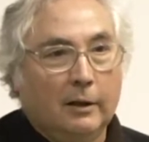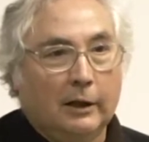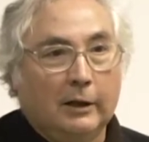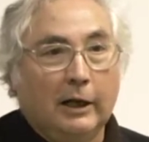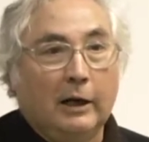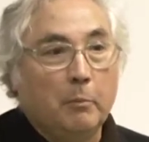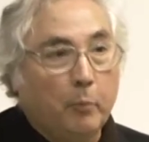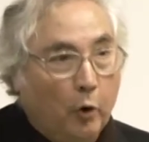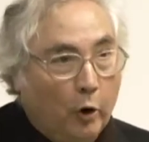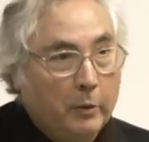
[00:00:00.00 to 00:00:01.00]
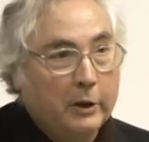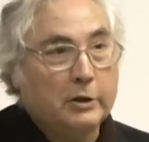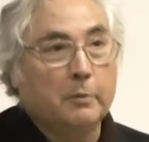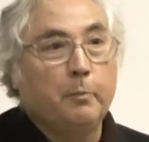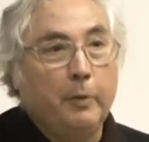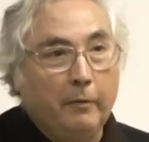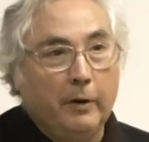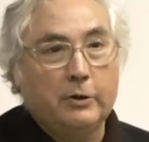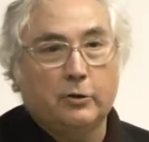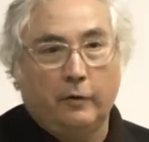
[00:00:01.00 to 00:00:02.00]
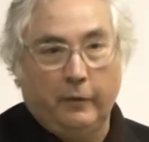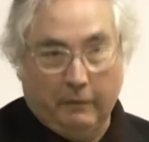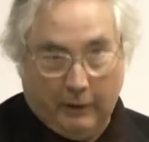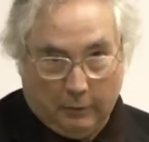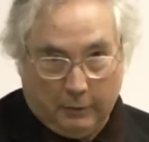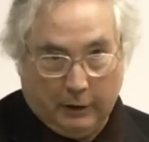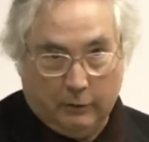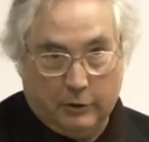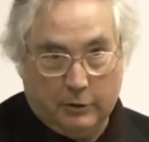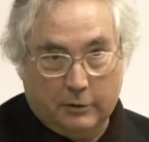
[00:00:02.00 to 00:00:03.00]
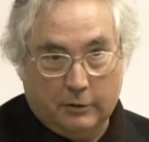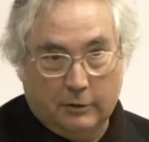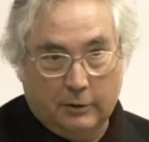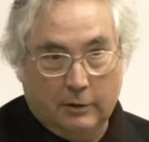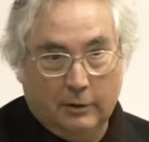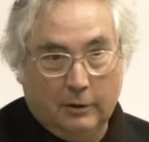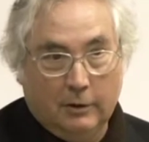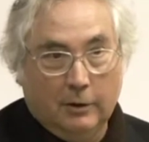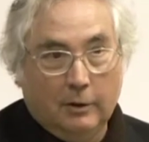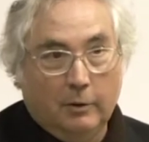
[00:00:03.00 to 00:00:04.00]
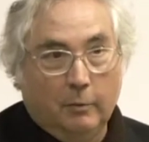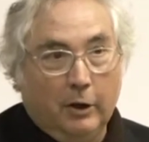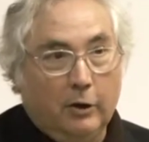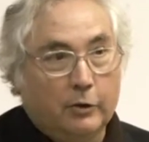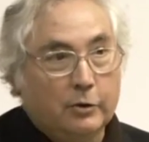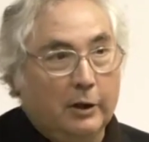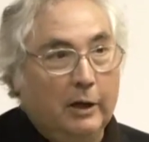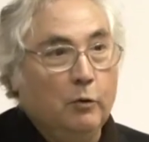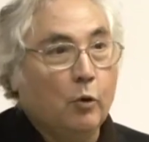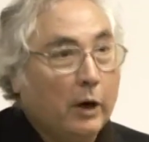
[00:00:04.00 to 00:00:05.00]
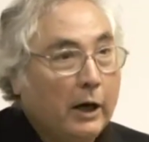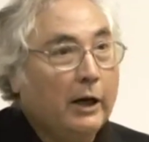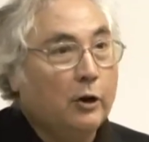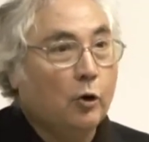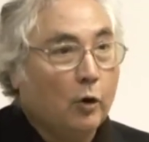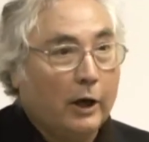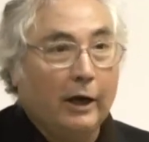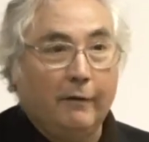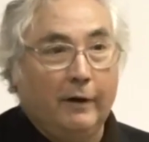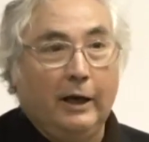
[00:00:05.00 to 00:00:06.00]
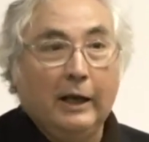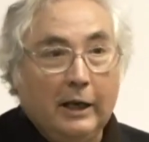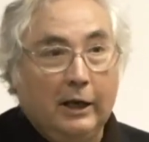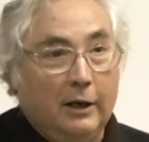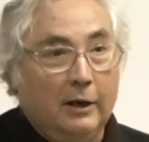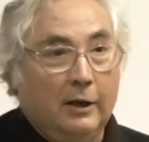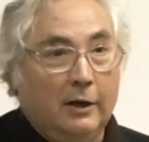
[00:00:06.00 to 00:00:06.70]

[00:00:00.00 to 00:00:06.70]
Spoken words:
That unemployment is a privilege of developed countries. Because if you really don't have any